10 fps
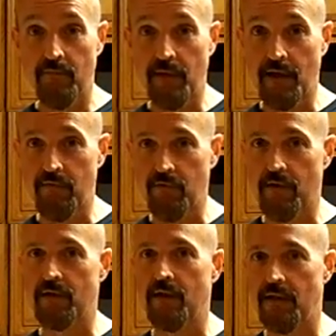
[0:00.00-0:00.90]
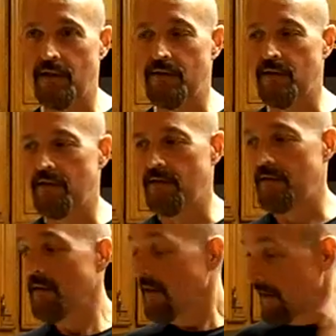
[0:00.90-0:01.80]
math works out easy.
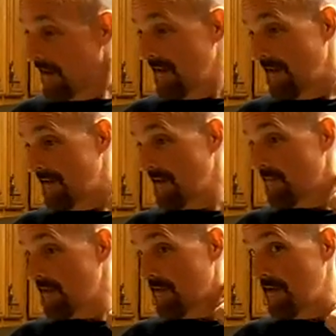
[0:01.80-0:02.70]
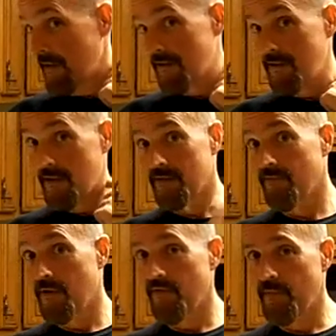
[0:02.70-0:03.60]
And yes, I'm sorry, this does
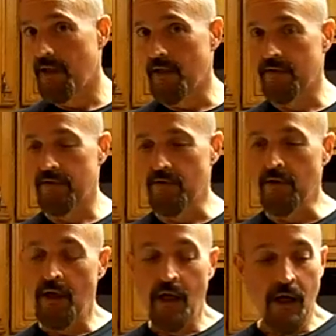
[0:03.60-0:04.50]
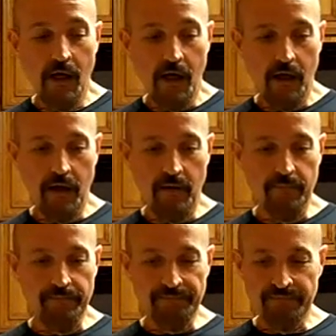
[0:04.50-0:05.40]
involve math. So
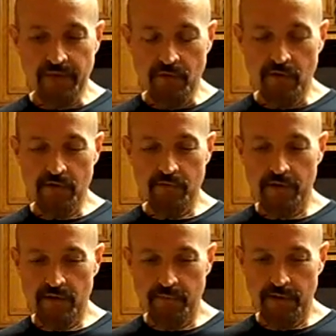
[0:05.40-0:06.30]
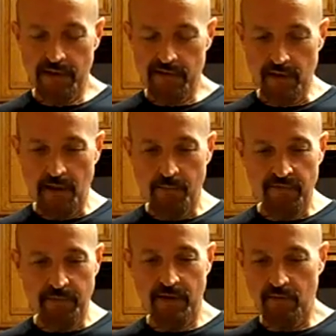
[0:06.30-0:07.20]
the original recipe is a cup
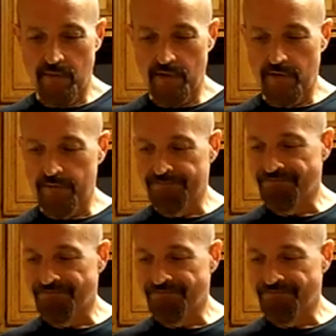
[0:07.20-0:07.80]
of peanut butter